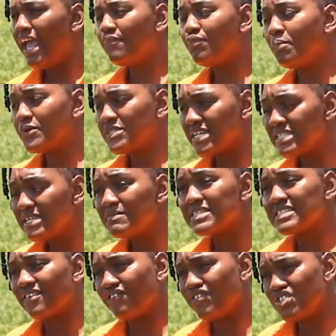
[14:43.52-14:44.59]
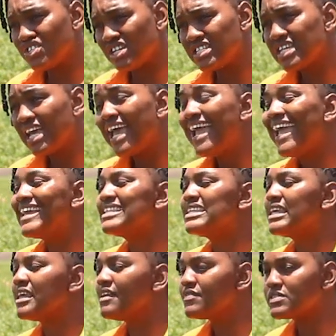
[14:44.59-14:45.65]
if your potassium is sufficient, it
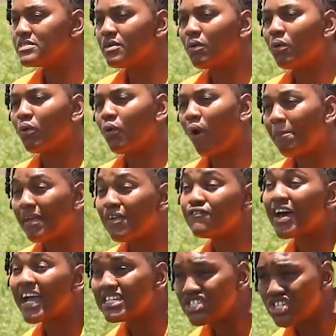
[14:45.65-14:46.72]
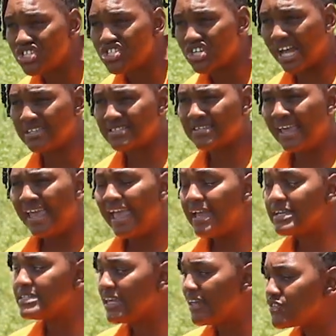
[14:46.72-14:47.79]
gives the crop a fighting chance.
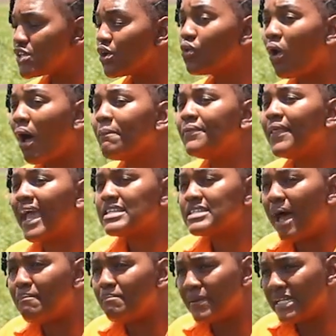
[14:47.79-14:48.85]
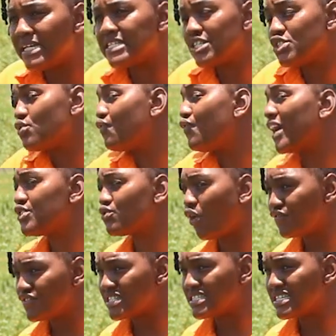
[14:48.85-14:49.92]
It gives the crop that ability to fight
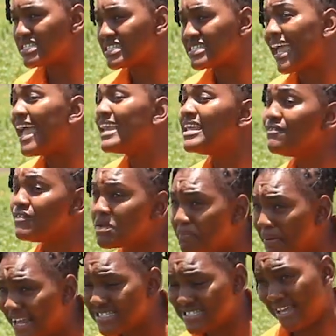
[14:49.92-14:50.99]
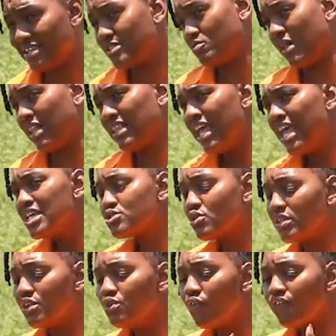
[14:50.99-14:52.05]
off diseases and even pests as well. So
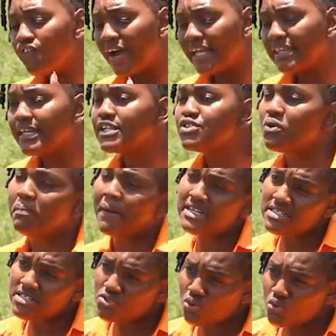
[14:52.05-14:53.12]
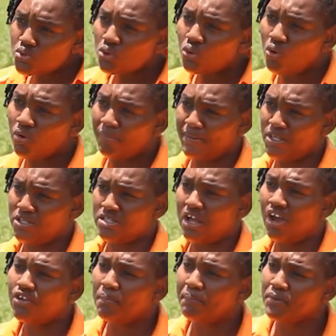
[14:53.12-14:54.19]
then you'll find that your budget is also lower because
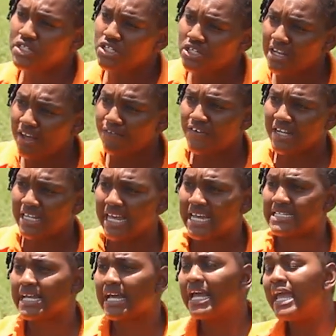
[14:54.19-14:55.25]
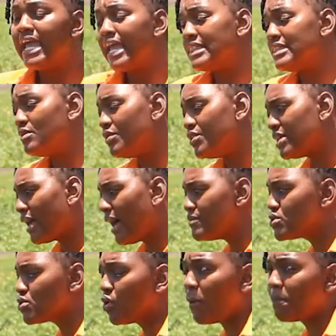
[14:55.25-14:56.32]
now you're putting enough fertilizer. And then when it
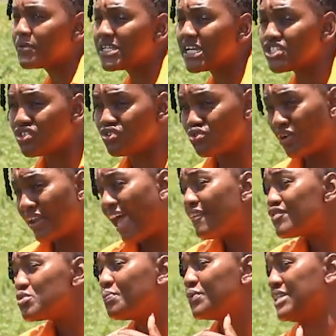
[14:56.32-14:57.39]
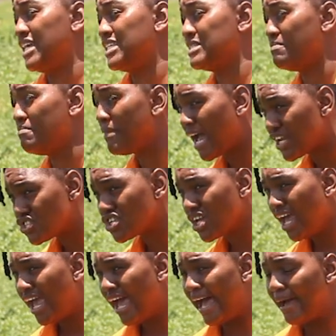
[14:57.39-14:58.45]
comes to crop protection, you don't have to put as much
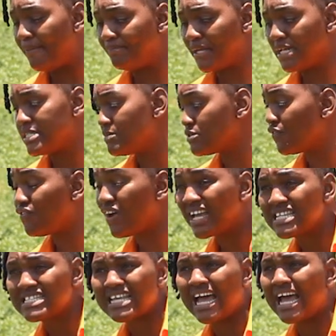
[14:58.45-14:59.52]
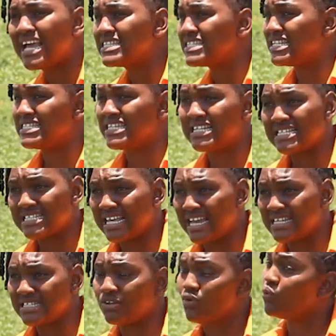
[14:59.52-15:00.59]
in terms of fungicides,
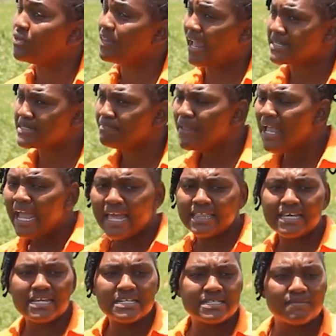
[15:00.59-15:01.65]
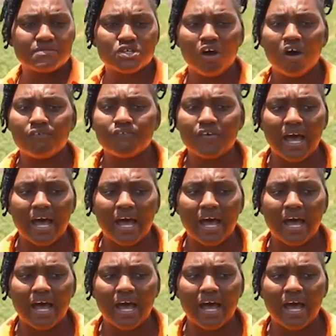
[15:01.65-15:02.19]
insecticides, and all that. And then in terms of